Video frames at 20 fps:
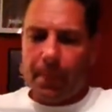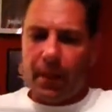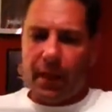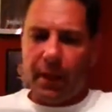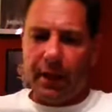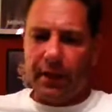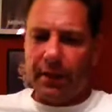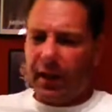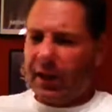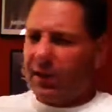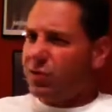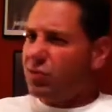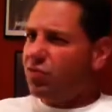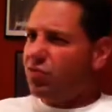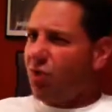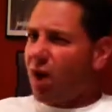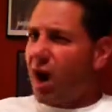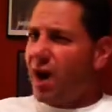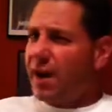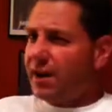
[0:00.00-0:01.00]
like like
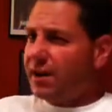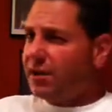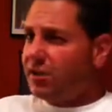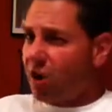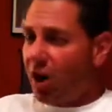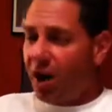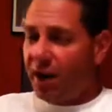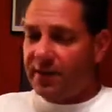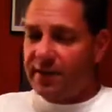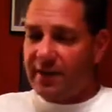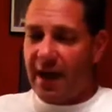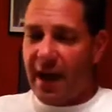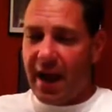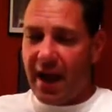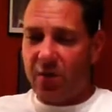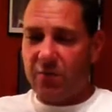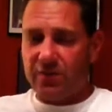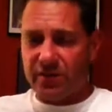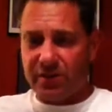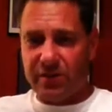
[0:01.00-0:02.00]
dry guitar
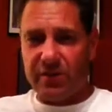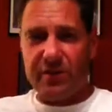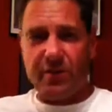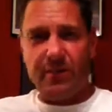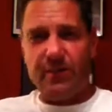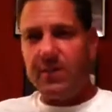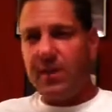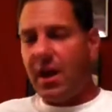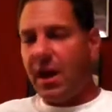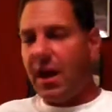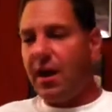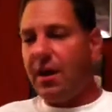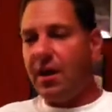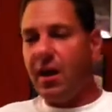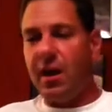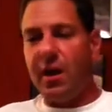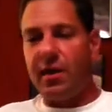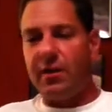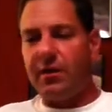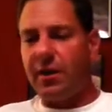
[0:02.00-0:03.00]
sounds and
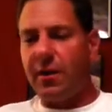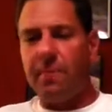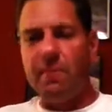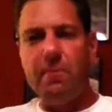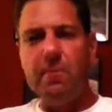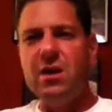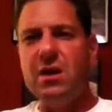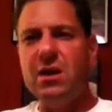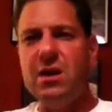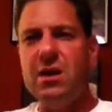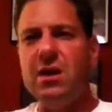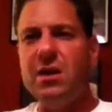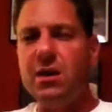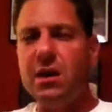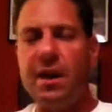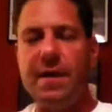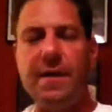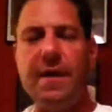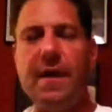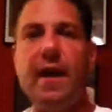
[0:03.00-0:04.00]
they're, they're mean
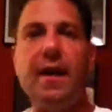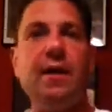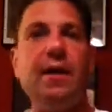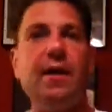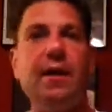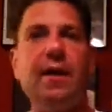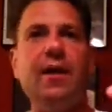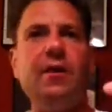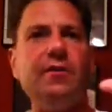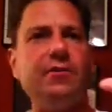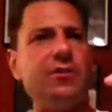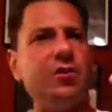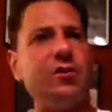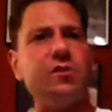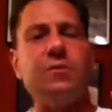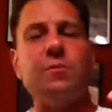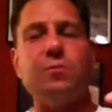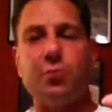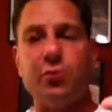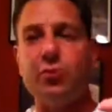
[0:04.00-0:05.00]
and, and it's
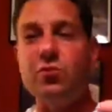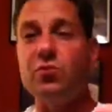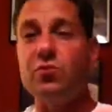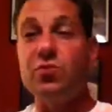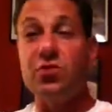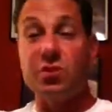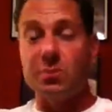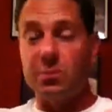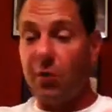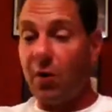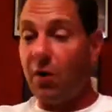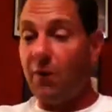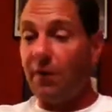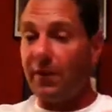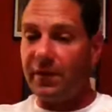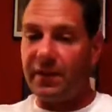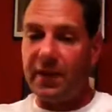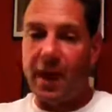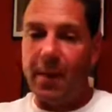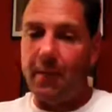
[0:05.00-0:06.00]
just produced just
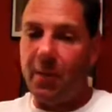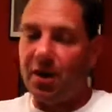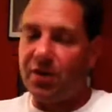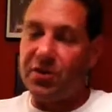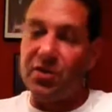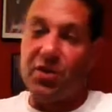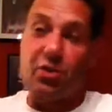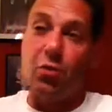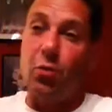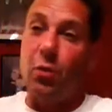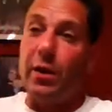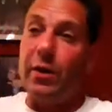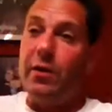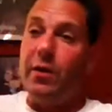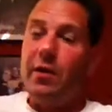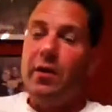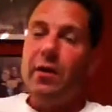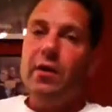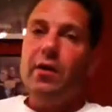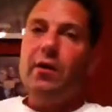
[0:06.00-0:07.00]
perfect not much to it
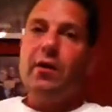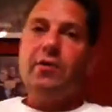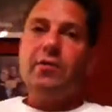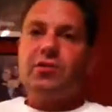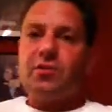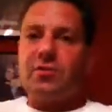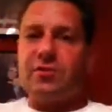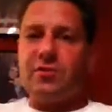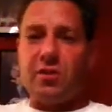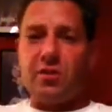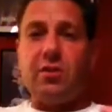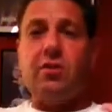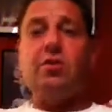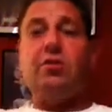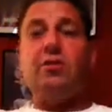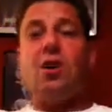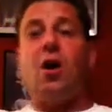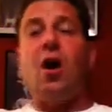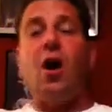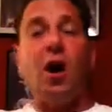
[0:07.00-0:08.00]
just
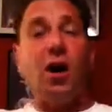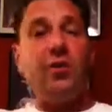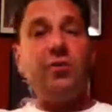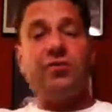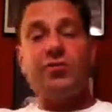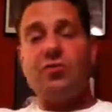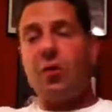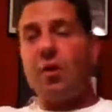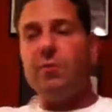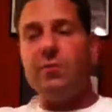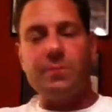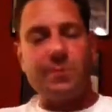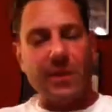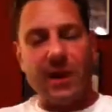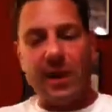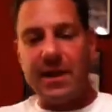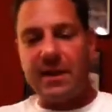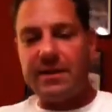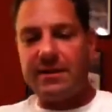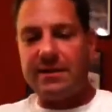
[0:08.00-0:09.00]
guitars drums
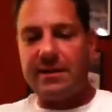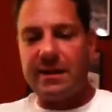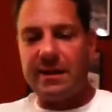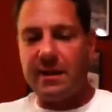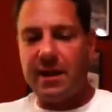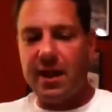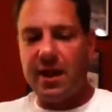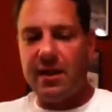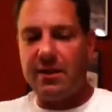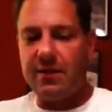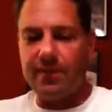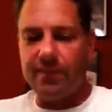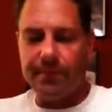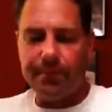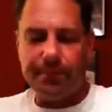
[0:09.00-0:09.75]
bass and, and